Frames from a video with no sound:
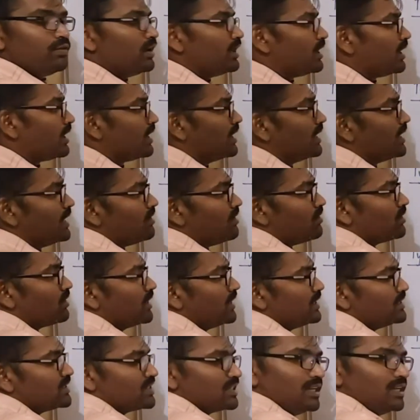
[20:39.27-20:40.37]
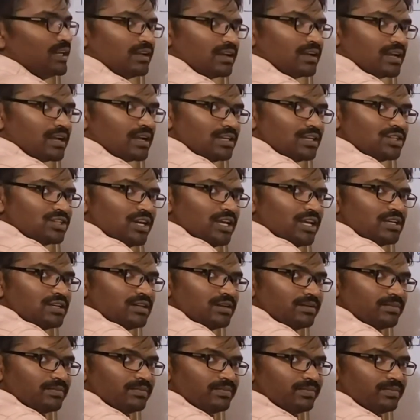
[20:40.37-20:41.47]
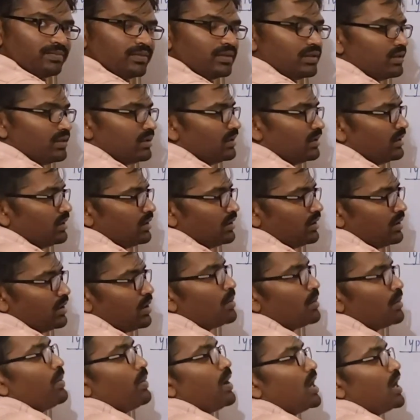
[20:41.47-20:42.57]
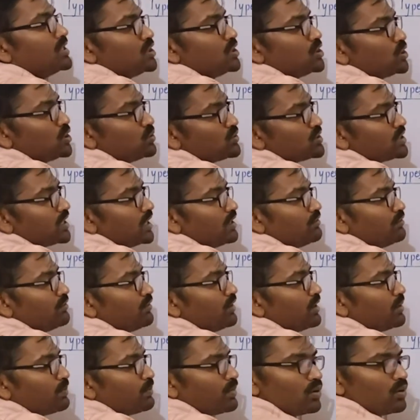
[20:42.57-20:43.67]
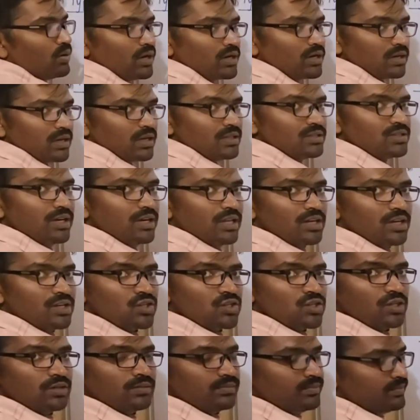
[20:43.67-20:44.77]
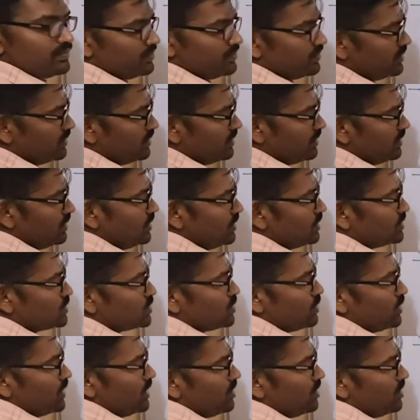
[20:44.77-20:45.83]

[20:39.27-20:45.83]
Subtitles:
for reactants, consider. Positive sign for product consideration. So